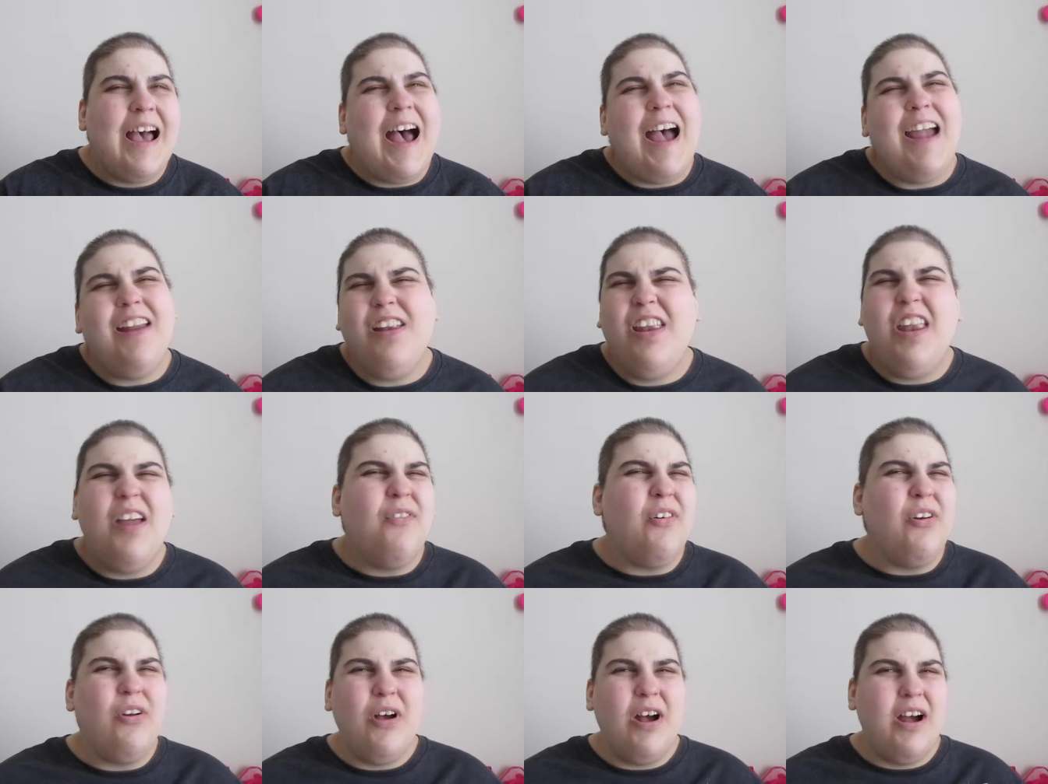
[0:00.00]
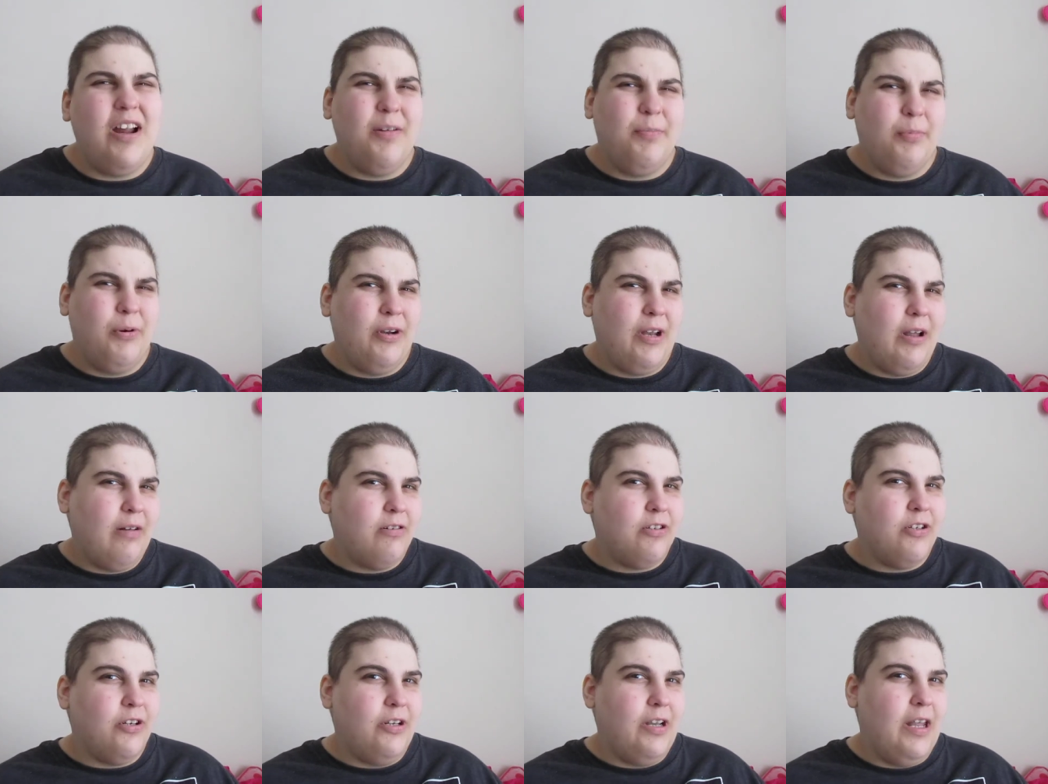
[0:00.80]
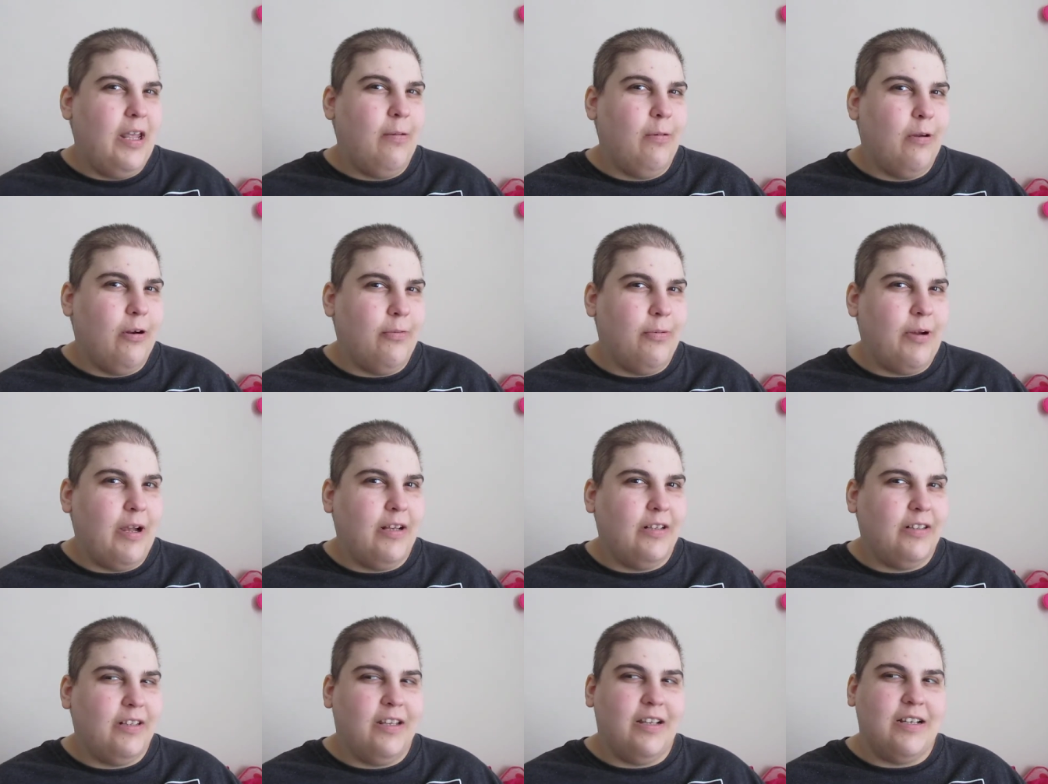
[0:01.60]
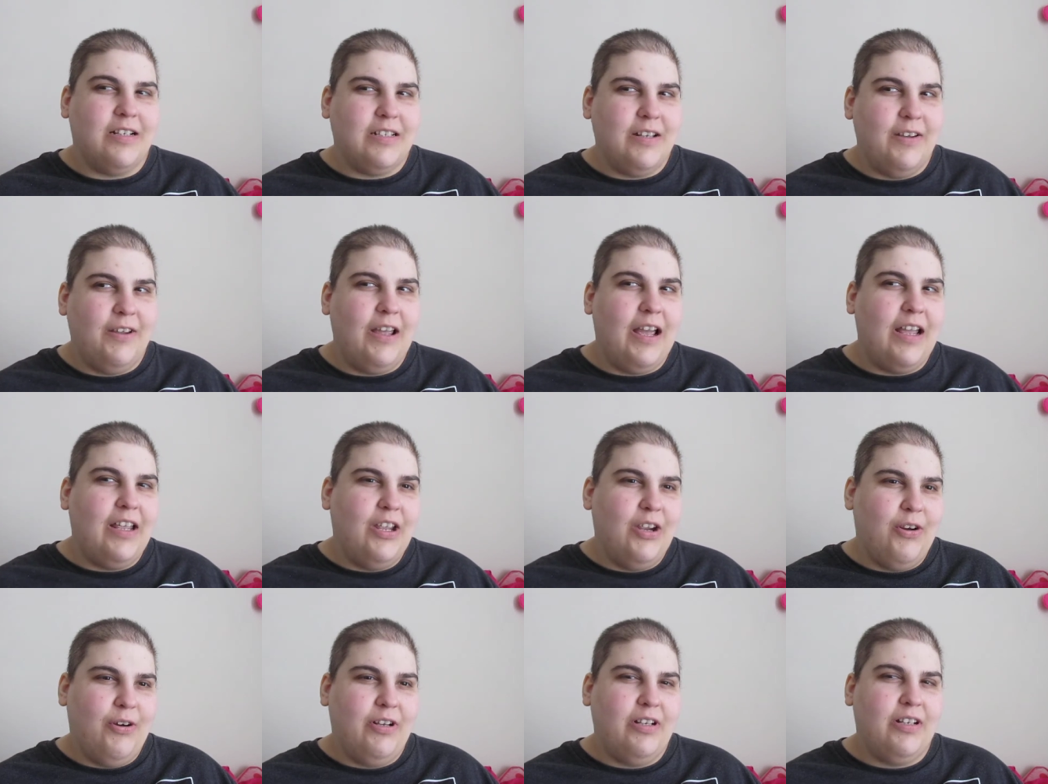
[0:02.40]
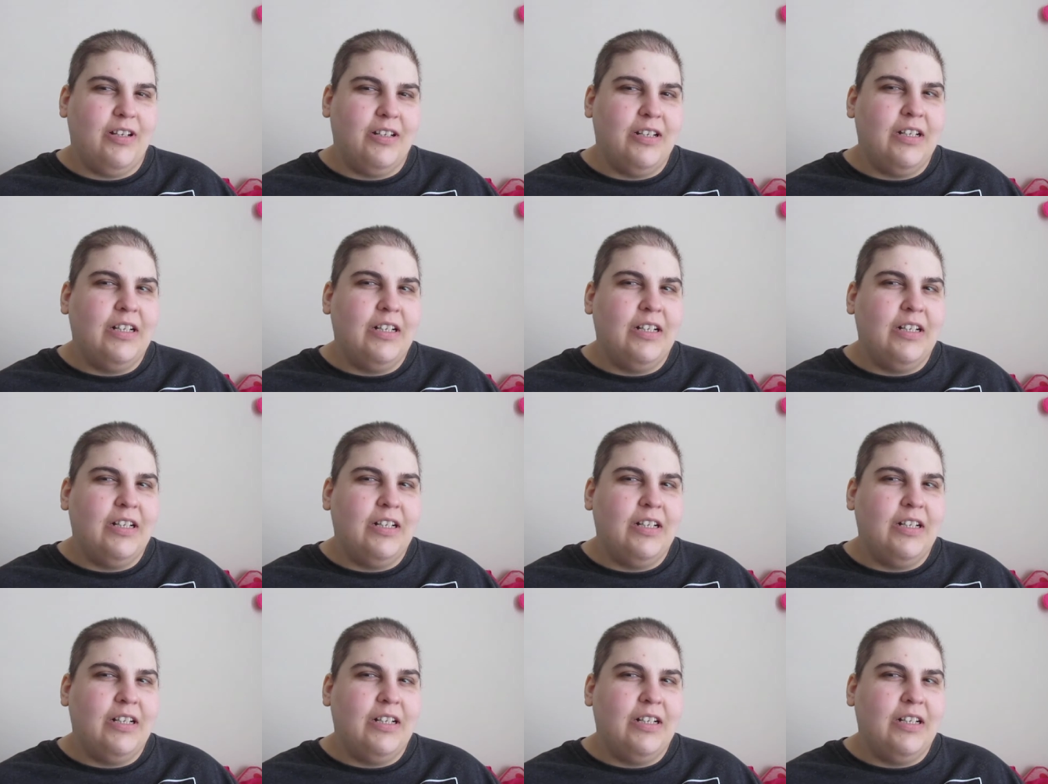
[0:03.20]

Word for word: I never know how to pronounce her name correctly because I, I, hear it